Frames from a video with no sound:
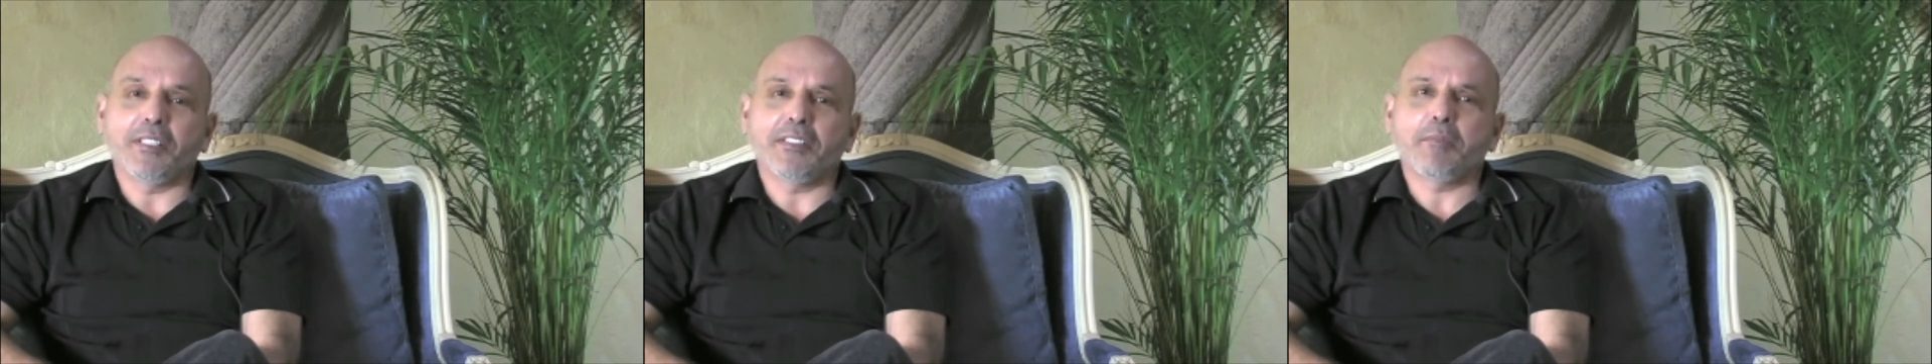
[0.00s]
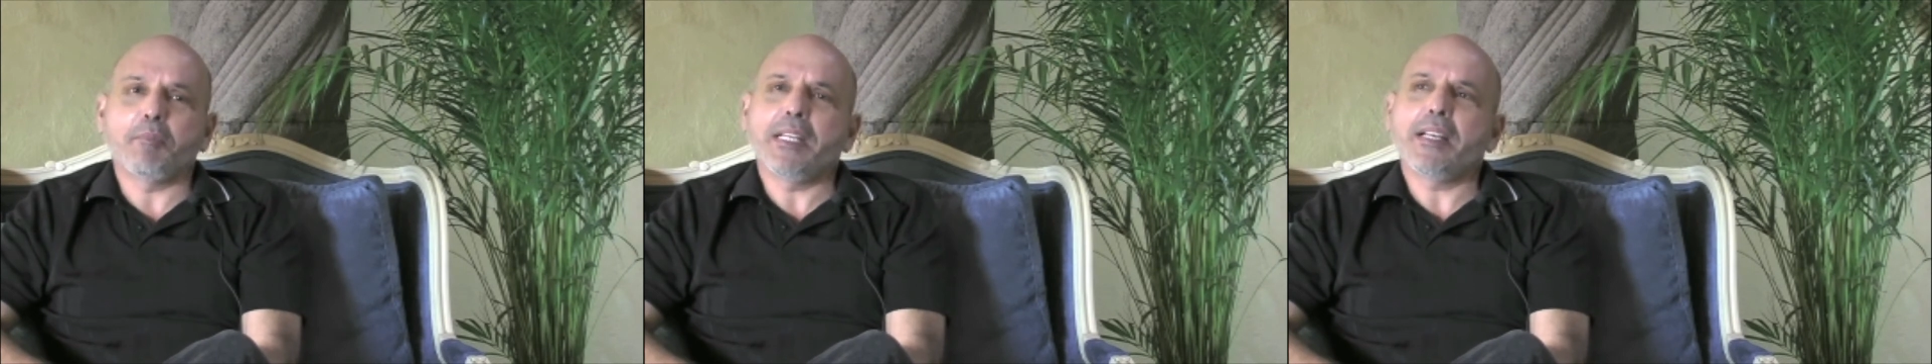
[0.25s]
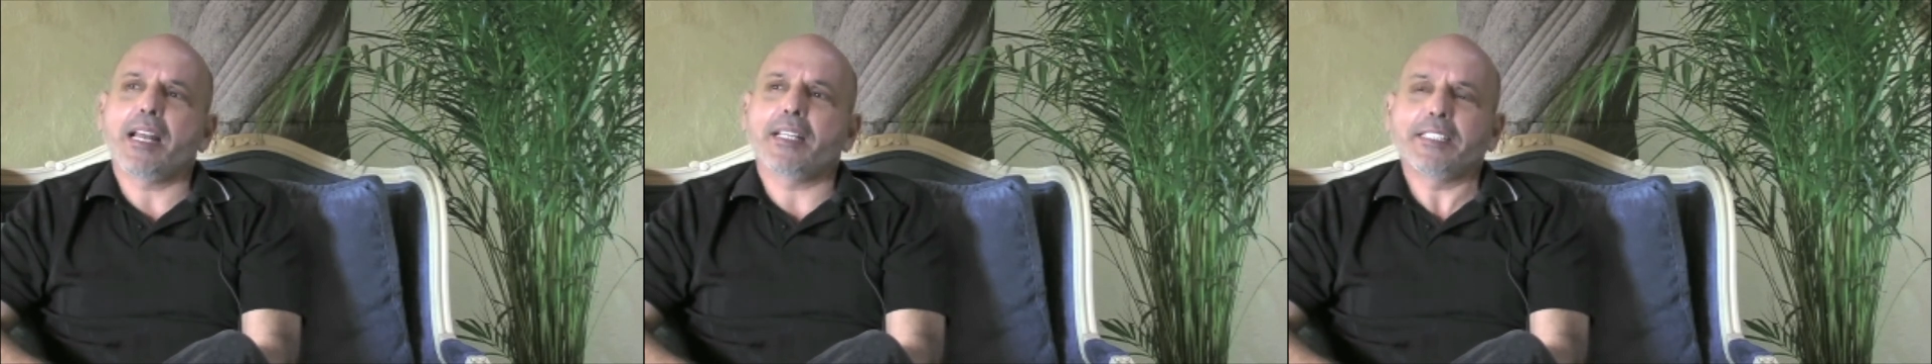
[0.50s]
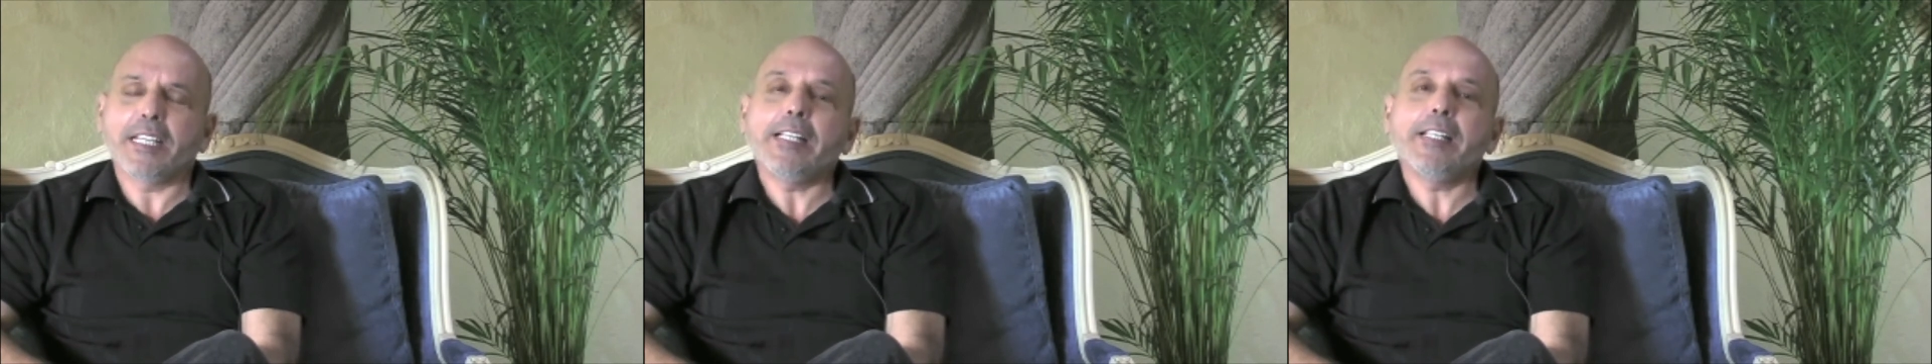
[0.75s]
this has been
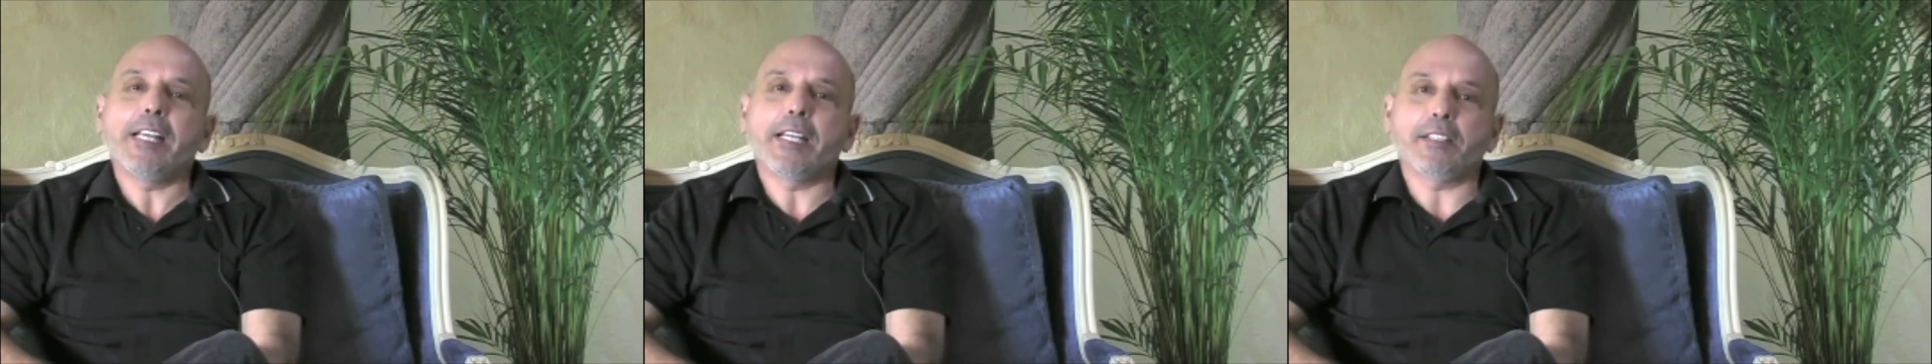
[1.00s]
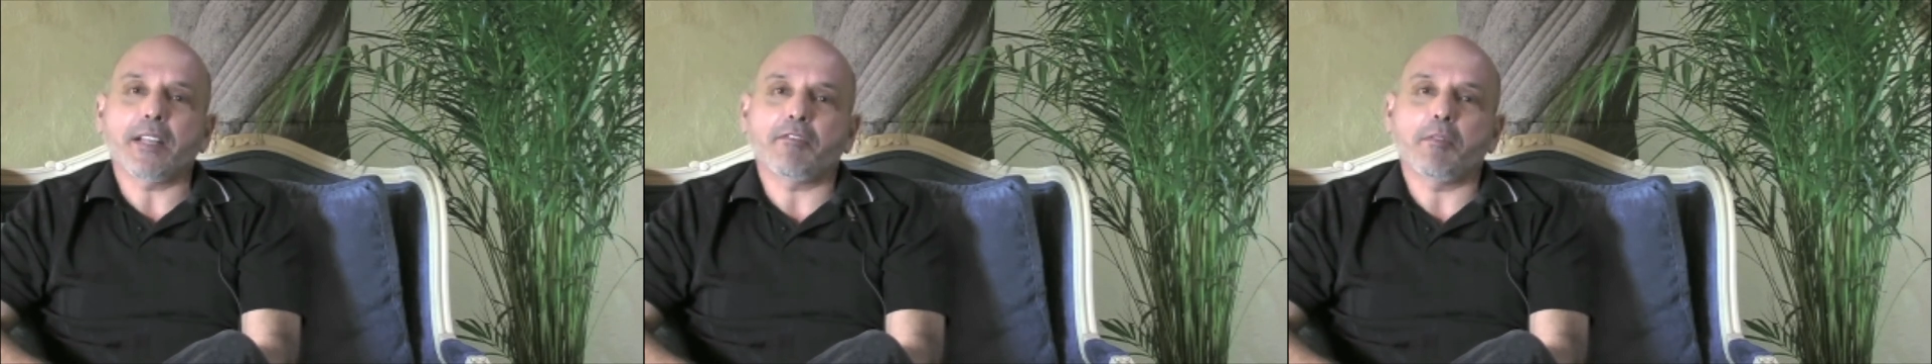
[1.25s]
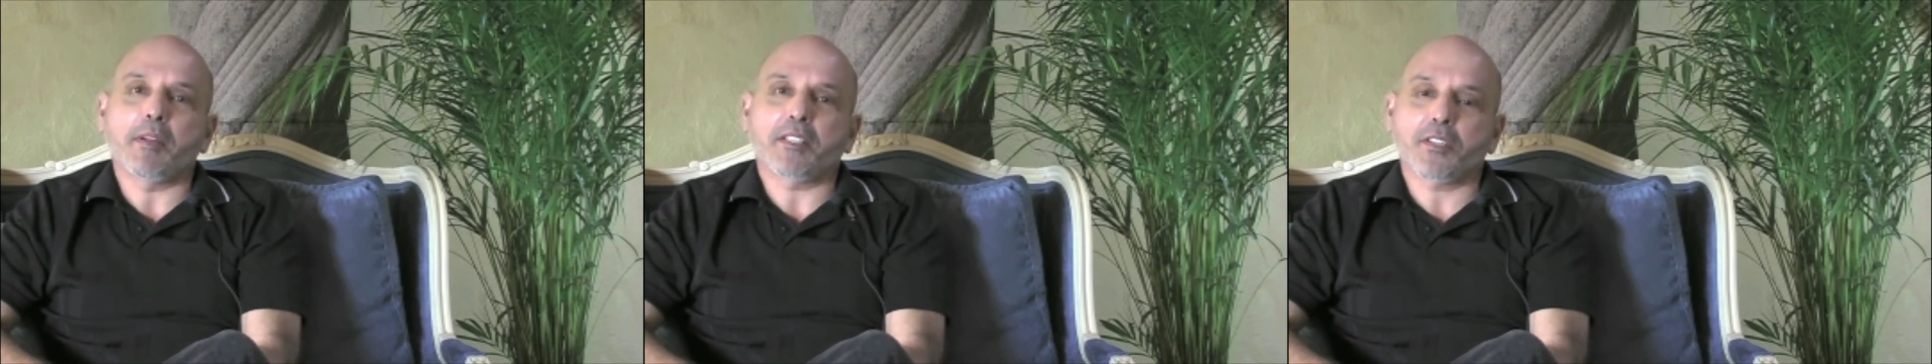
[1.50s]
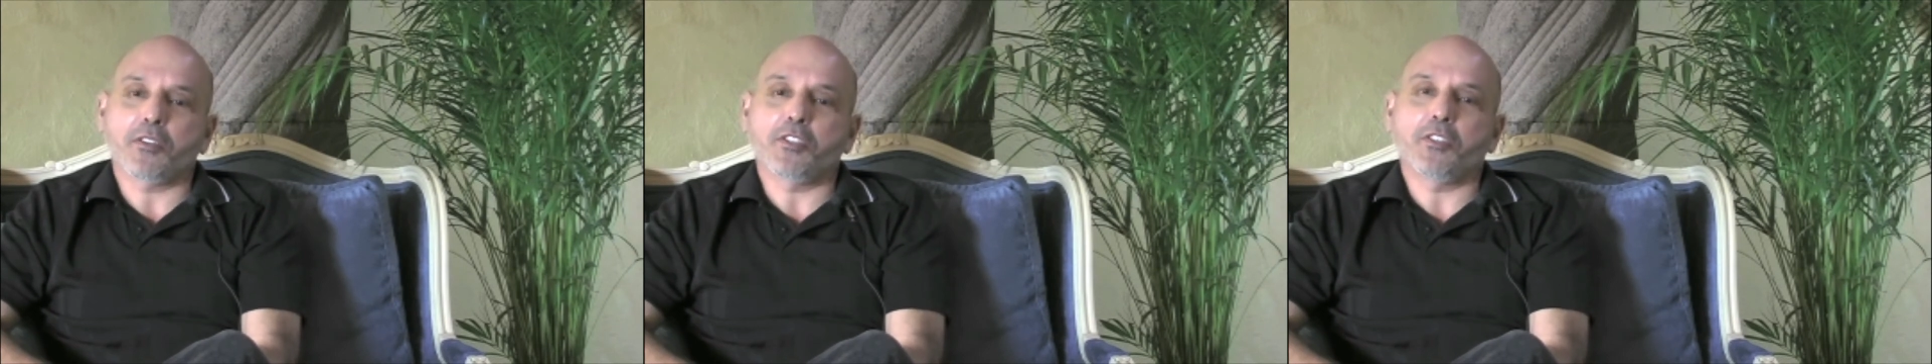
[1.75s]
like 10 days after my
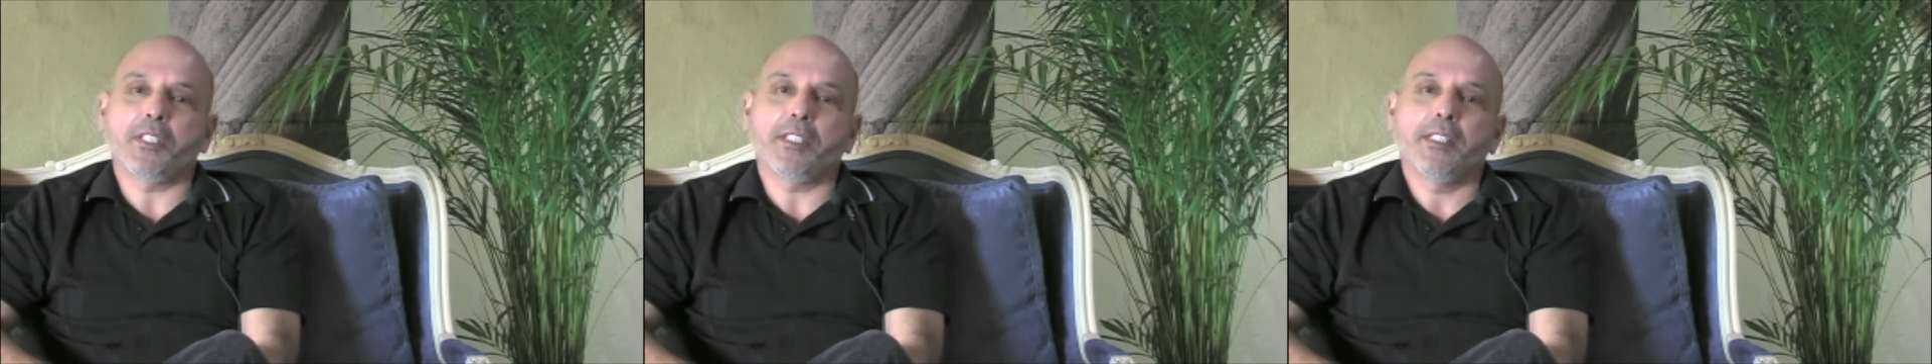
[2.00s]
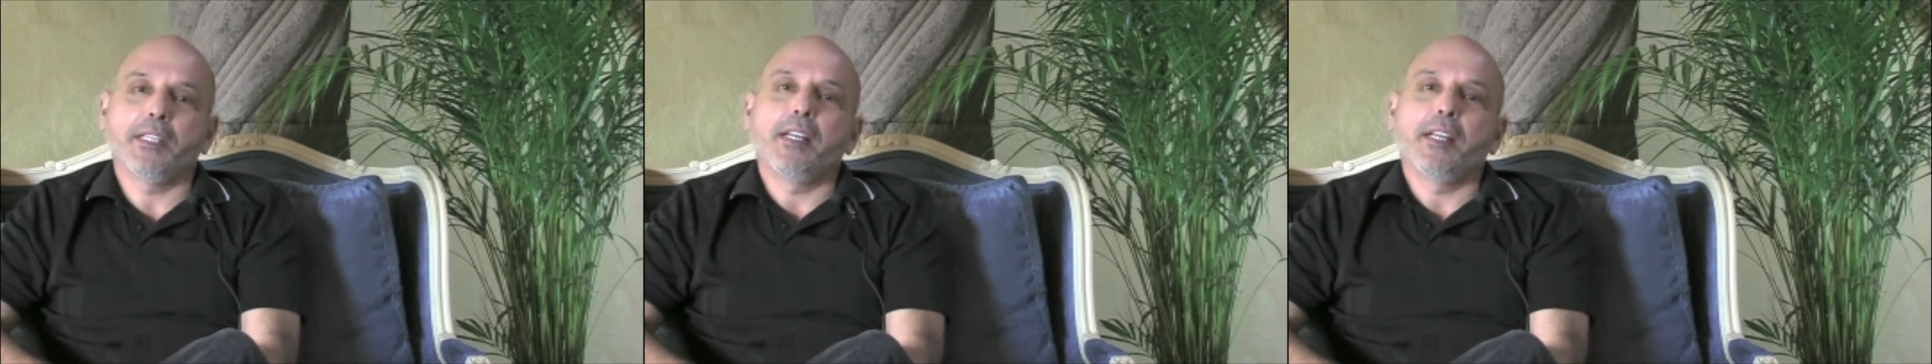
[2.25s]
surgery,